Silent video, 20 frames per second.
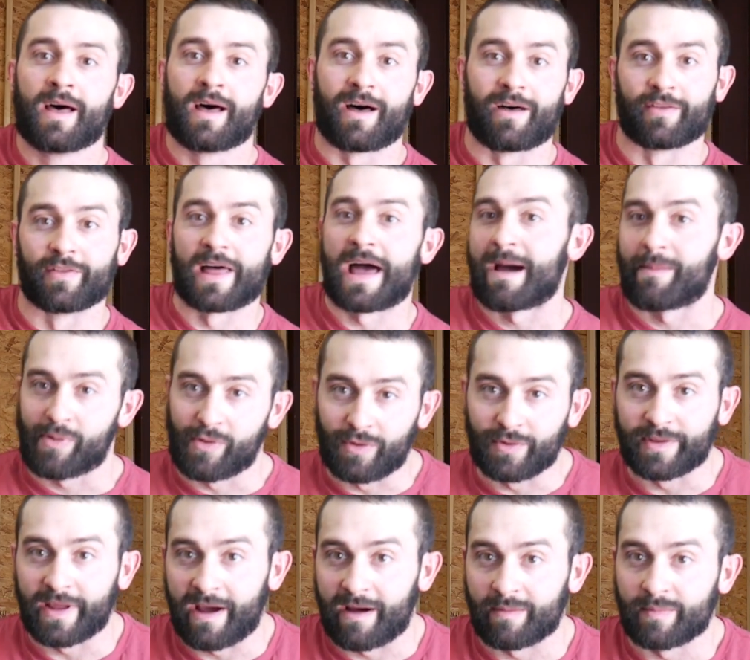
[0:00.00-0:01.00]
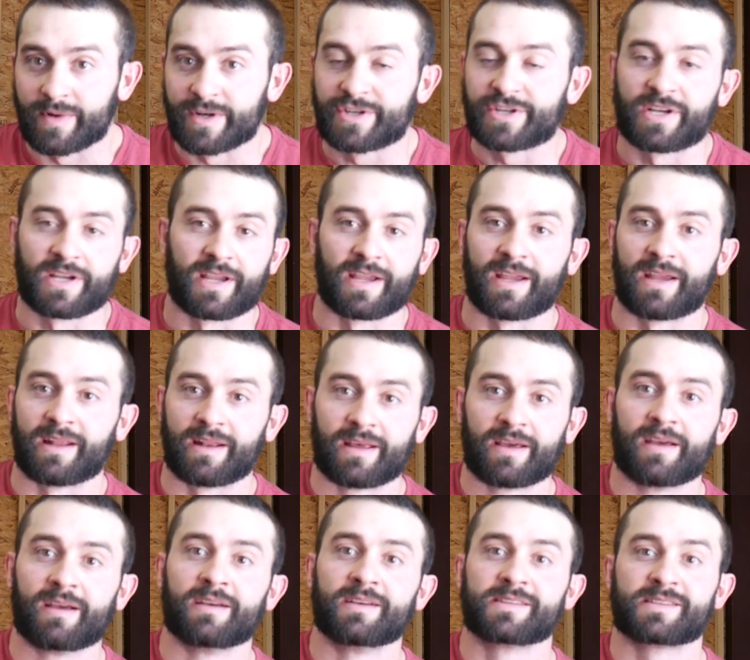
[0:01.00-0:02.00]
a lat pull-down machine,
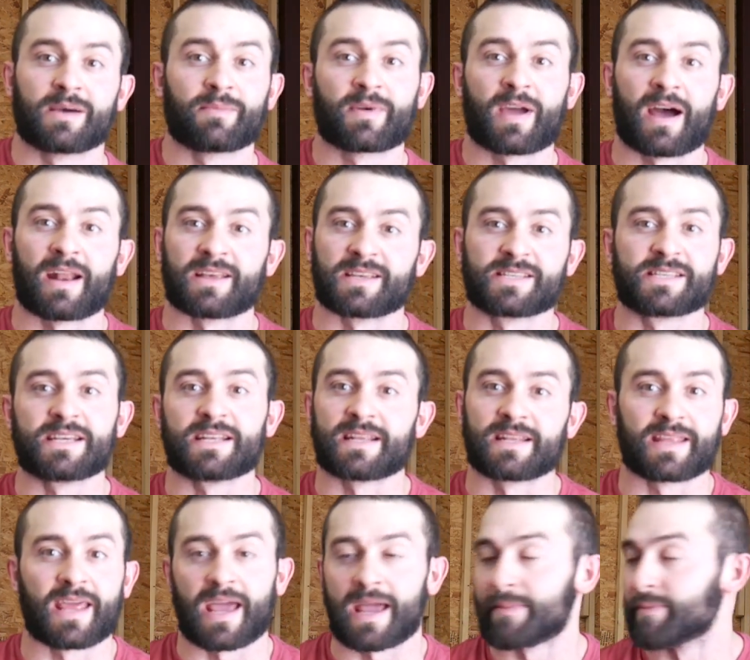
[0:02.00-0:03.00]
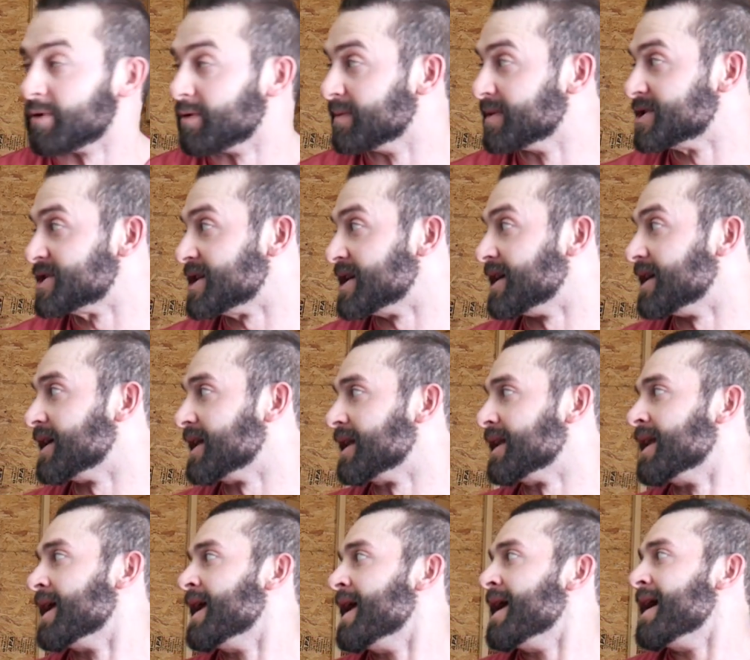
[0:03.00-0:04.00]
some kind of seated cable
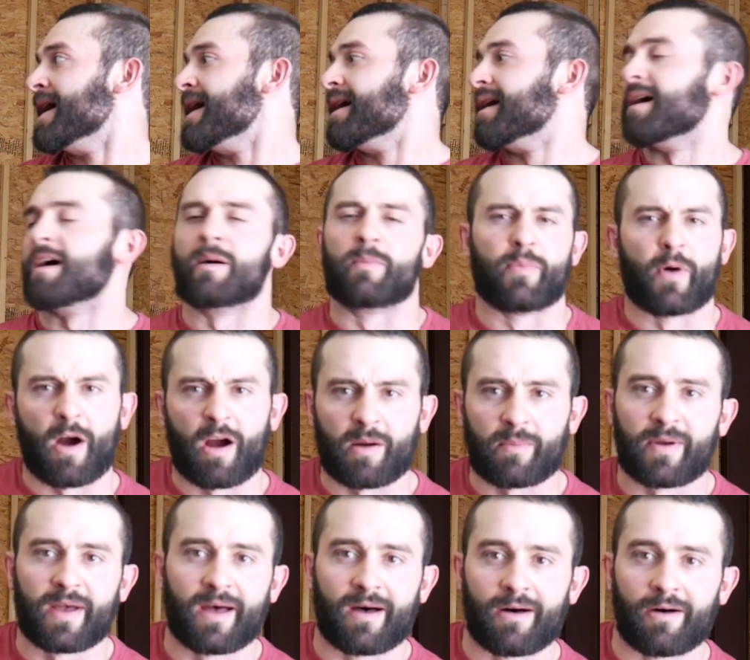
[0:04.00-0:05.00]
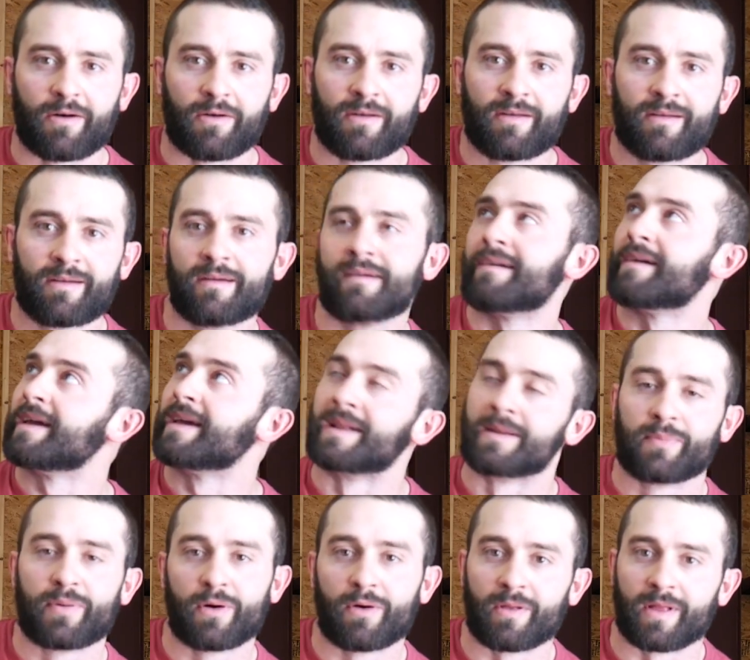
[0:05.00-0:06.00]
machine, a barbell, and
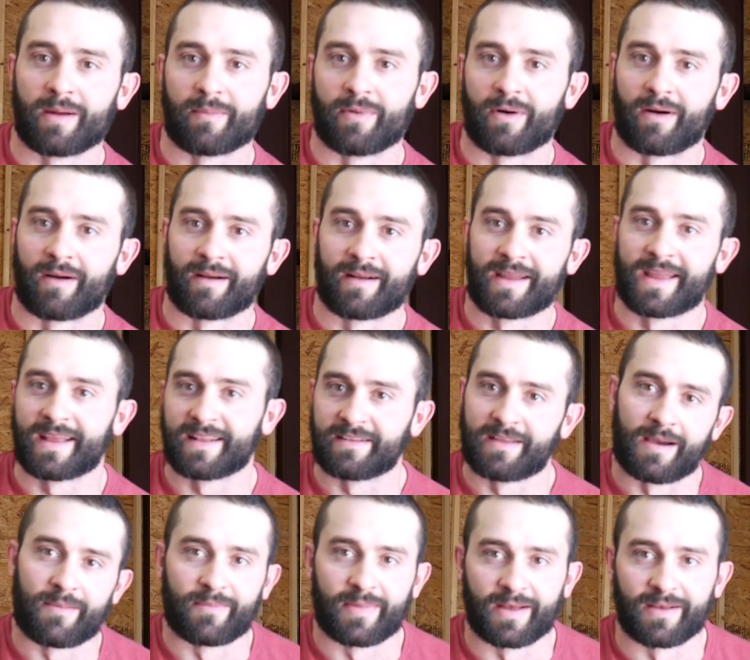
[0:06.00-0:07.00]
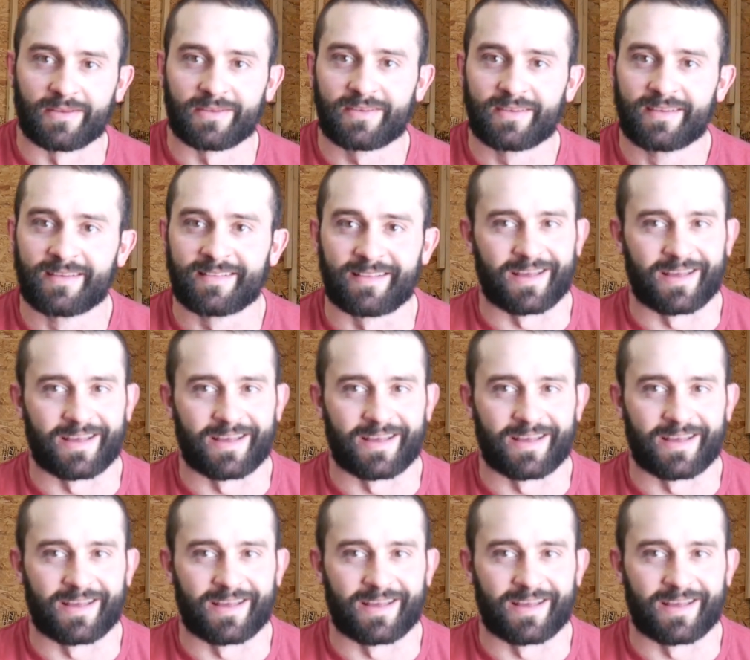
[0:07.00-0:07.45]
a pull-up bar, and dumbbells.